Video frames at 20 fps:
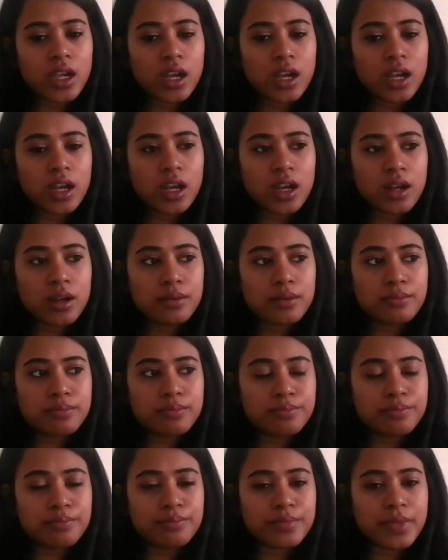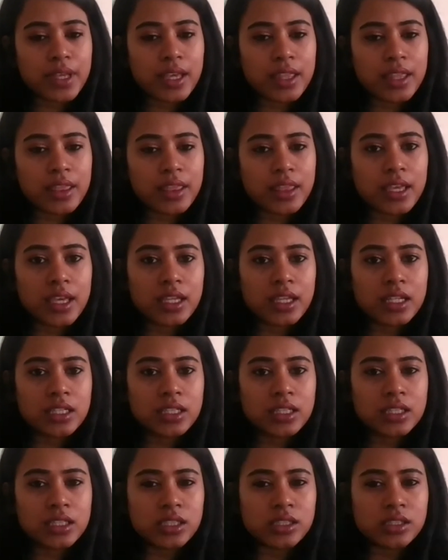And
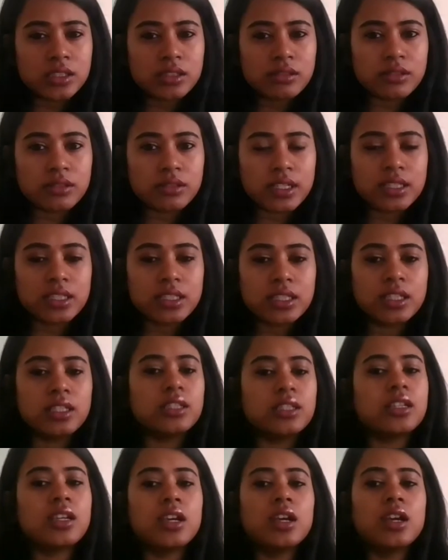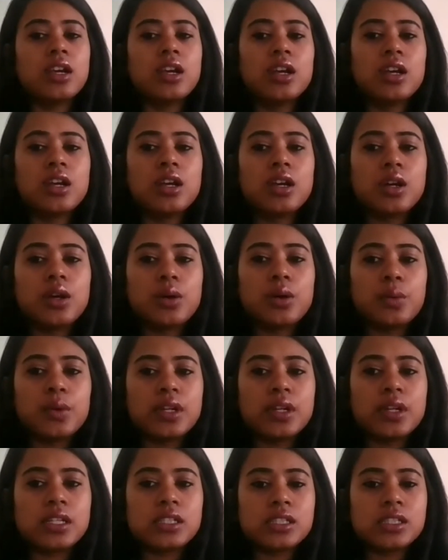then let's see
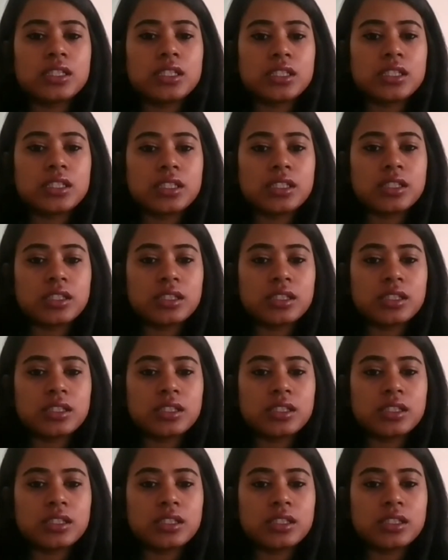what else.